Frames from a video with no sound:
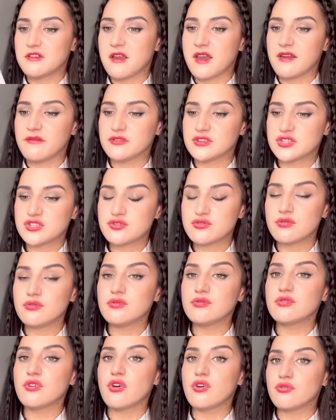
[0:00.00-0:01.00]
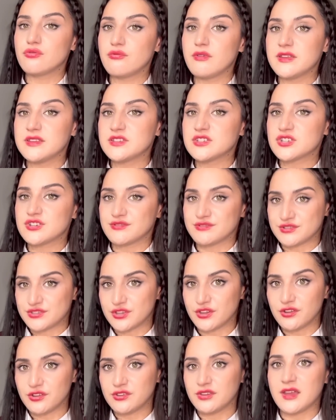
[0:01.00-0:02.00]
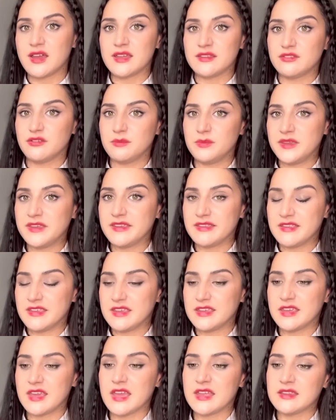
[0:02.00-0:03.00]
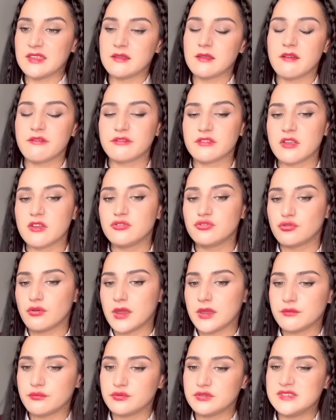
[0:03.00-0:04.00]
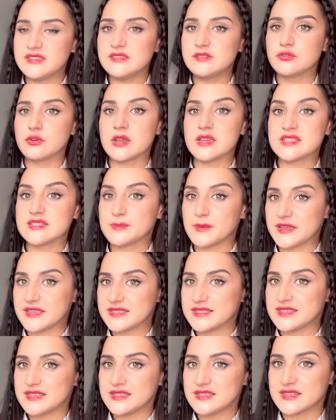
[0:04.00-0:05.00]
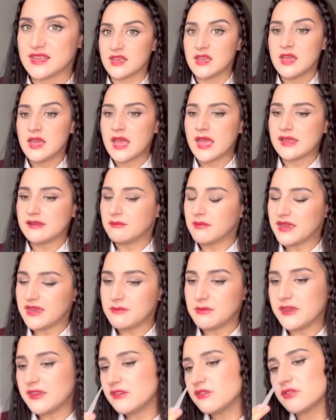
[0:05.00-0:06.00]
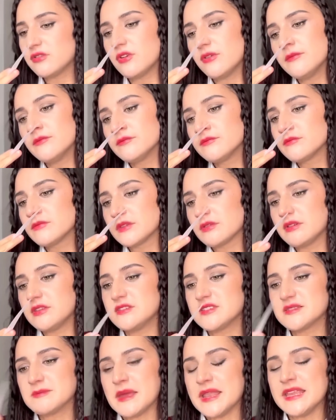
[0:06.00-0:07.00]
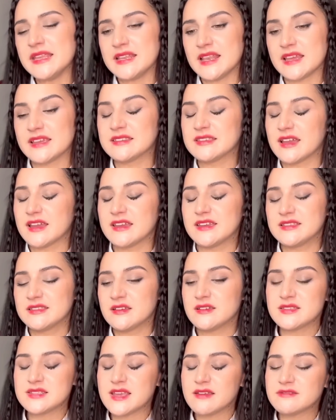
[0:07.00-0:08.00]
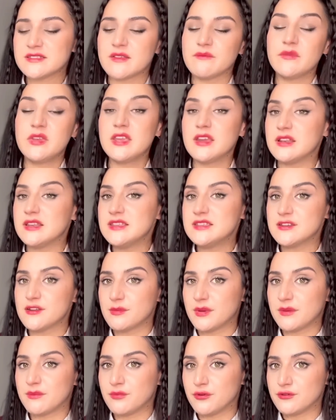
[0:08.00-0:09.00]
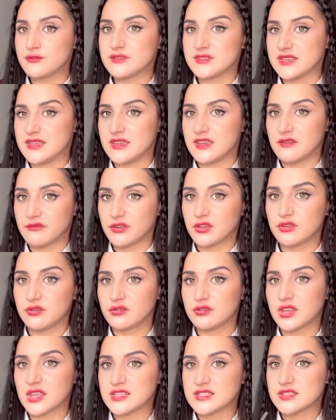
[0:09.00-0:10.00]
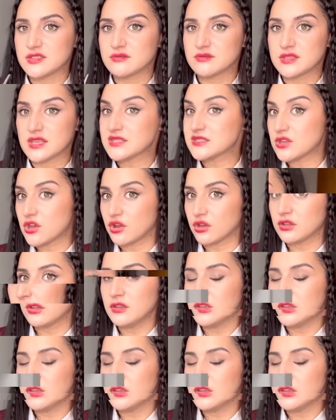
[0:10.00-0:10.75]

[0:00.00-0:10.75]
have a strong orange stone at the beginning and then after dry, woody, dry spices. And maybe, you know, when you smell it like that, it does have something a little bit boozy, even though there's none.